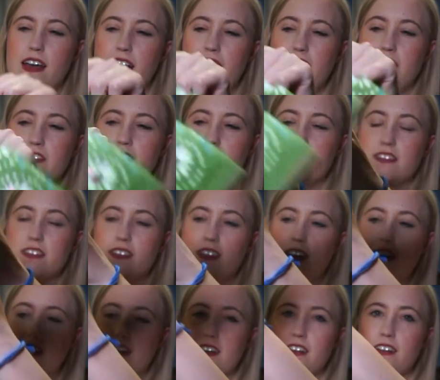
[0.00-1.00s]
I just,
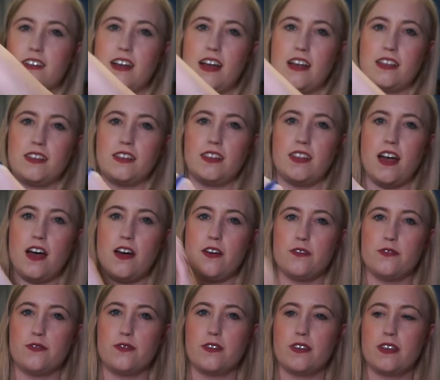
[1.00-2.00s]
oh, I
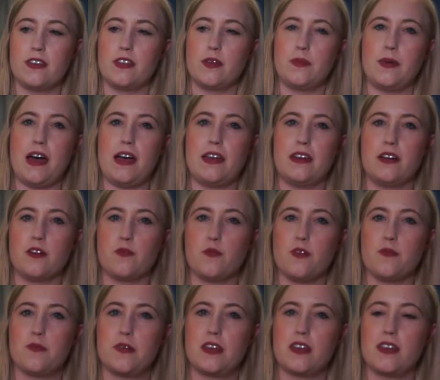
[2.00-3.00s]
love the Pioneer
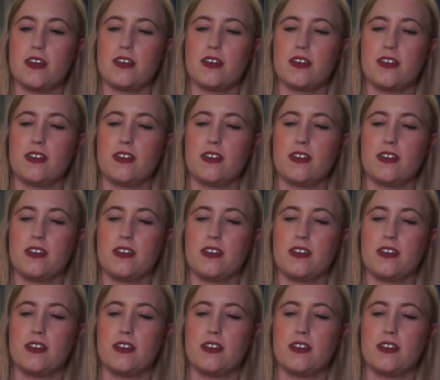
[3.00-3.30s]
Woman.